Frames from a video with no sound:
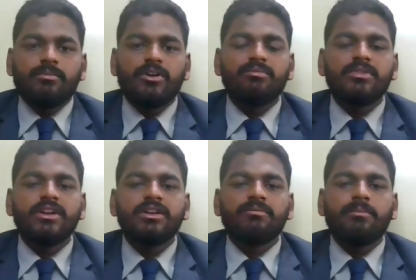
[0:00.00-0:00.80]

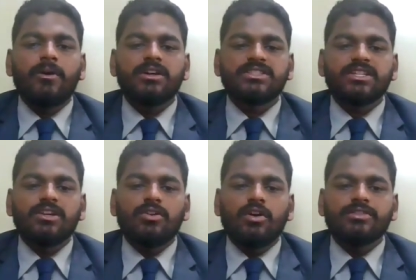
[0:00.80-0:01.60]
Permanent
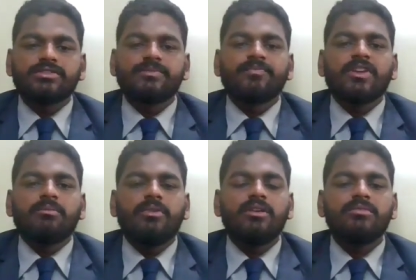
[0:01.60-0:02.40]
partial loss.
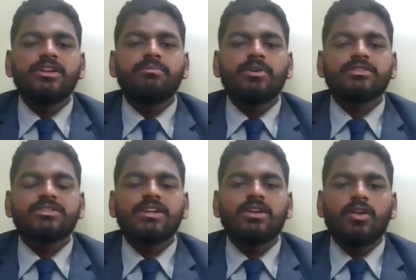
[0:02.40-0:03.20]
Permanent
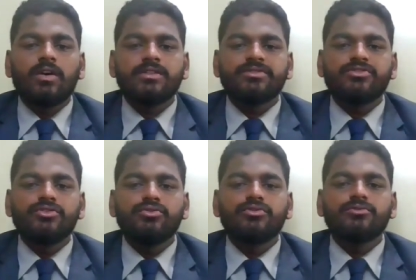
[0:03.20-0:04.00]
partial loss is
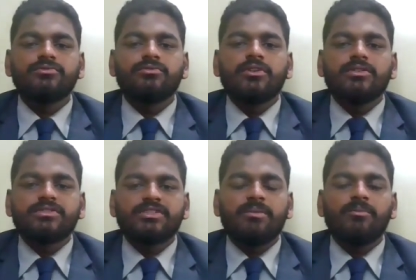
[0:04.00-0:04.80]
due to
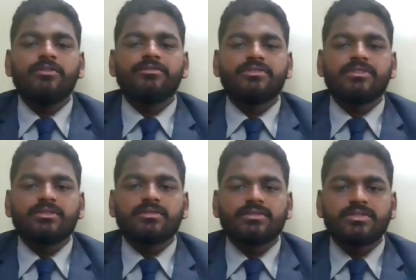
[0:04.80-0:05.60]
sum of
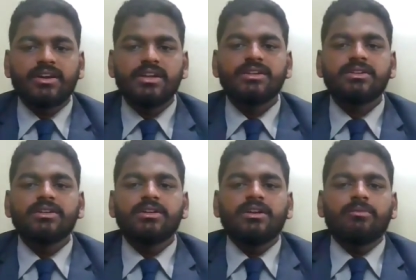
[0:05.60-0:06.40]
skill,
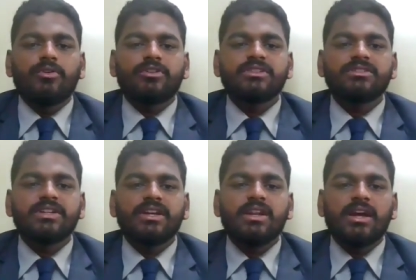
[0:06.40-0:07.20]

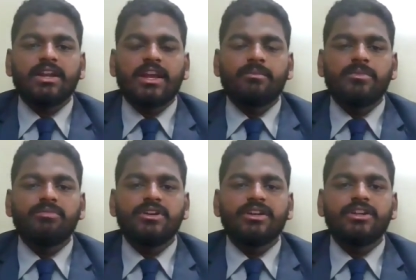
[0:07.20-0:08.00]
potential and
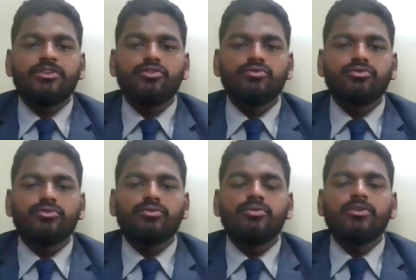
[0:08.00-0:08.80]
capability due
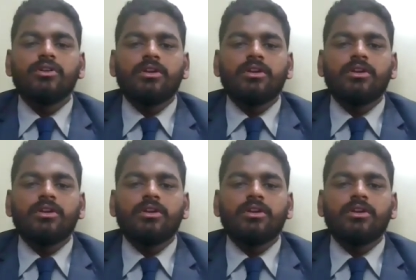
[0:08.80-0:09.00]
to